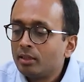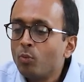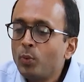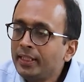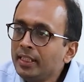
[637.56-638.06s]

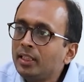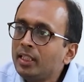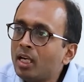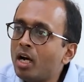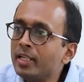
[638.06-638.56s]
Within
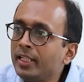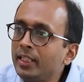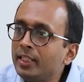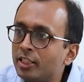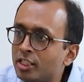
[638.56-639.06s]
the
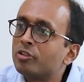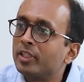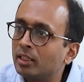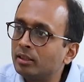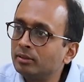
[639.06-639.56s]
Thane
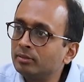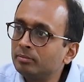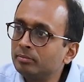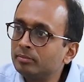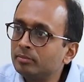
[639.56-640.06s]
district,
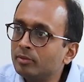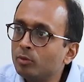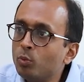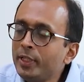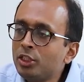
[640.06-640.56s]

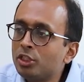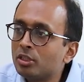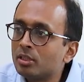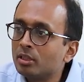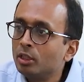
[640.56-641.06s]

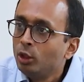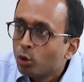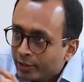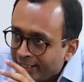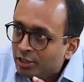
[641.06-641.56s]
which
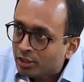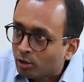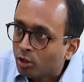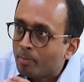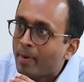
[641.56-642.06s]

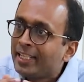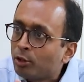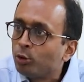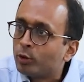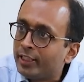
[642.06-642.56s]
location or a
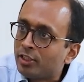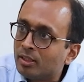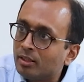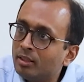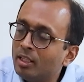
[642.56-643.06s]
micro
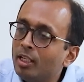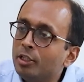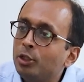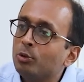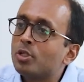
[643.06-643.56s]
location
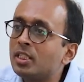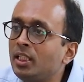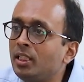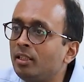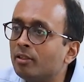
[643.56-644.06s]
do you
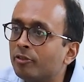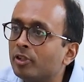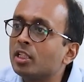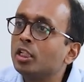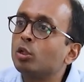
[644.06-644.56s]
see
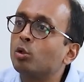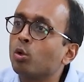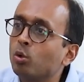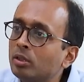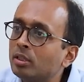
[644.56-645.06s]
further
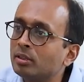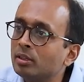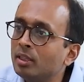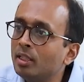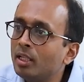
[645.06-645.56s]
growth
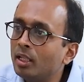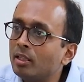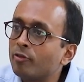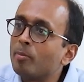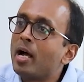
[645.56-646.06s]

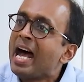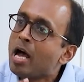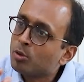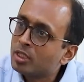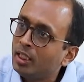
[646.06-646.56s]
from a
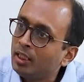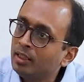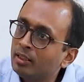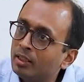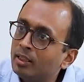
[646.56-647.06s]

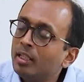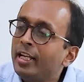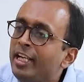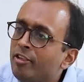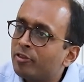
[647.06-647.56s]
housing,
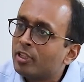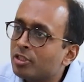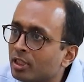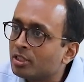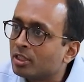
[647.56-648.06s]

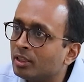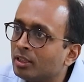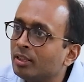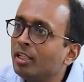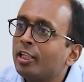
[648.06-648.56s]

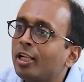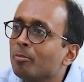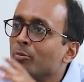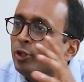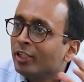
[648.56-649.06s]
infrastructure,
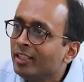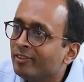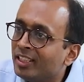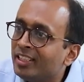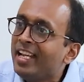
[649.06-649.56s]
community
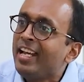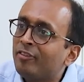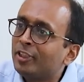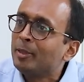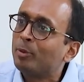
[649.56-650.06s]
living,
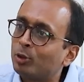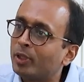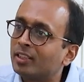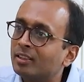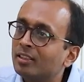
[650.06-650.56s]
everything put
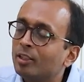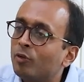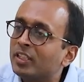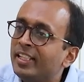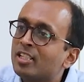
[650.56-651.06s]
together
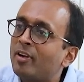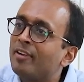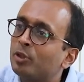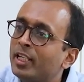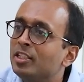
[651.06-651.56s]
over the next
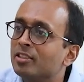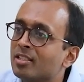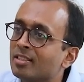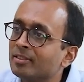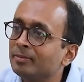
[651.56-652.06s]
5 to 10
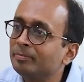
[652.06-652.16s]
years?